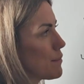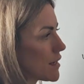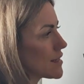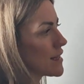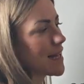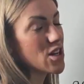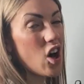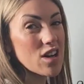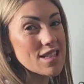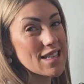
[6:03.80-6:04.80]
because
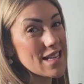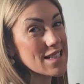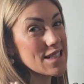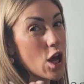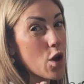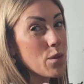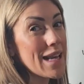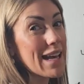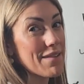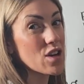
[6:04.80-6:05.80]
glycolysis is only
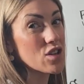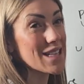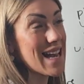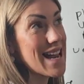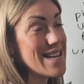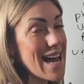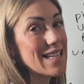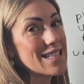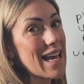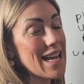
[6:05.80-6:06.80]
giving us a
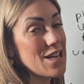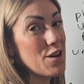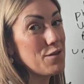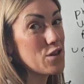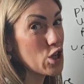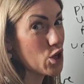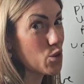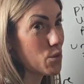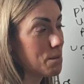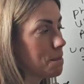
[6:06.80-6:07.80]
net gain of
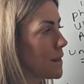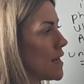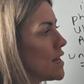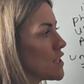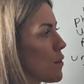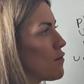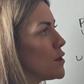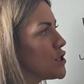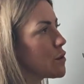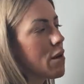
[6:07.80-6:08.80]
two. So if
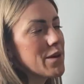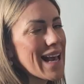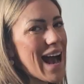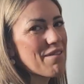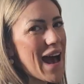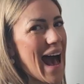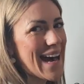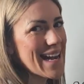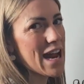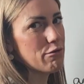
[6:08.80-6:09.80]
we do only have
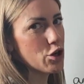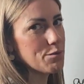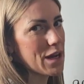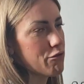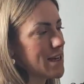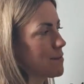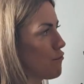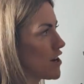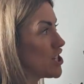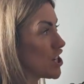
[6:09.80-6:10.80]
anaerobic
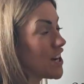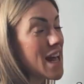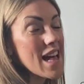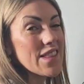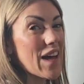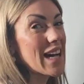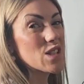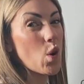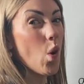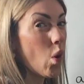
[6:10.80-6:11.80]
respiration,
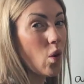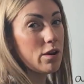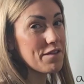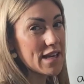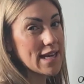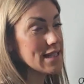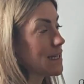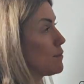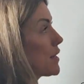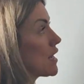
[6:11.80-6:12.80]
that's all of the
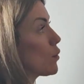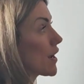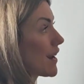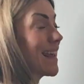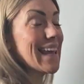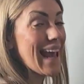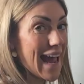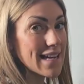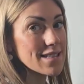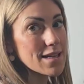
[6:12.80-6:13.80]
ATP we're going to
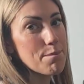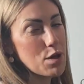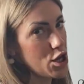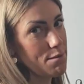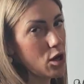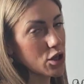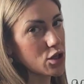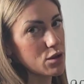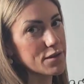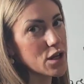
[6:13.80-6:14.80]
get per
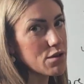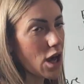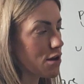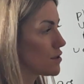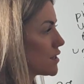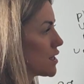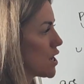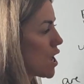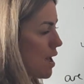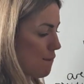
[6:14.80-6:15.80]
molecule of glucose.
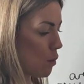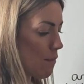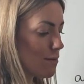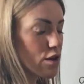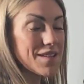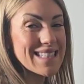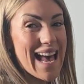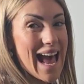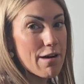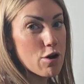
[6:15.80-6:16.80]
But when we move into
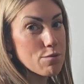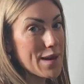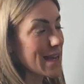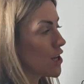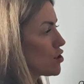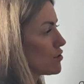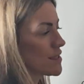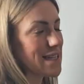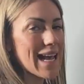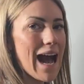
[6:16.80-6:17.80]
aerobic, you'll
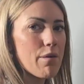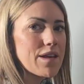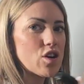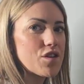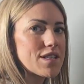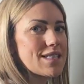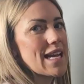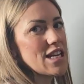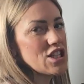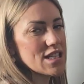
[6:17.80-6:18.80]
see how the other
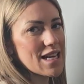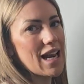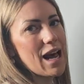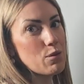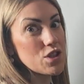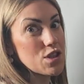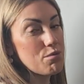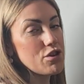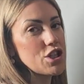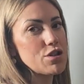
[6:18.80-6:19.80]
stages allow us to
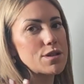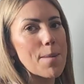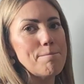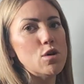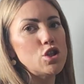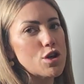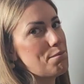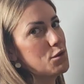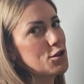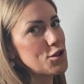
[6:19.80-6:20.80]
produce much,
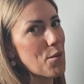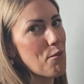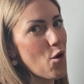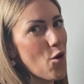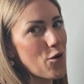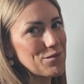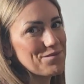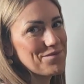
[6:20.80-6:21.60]
much more.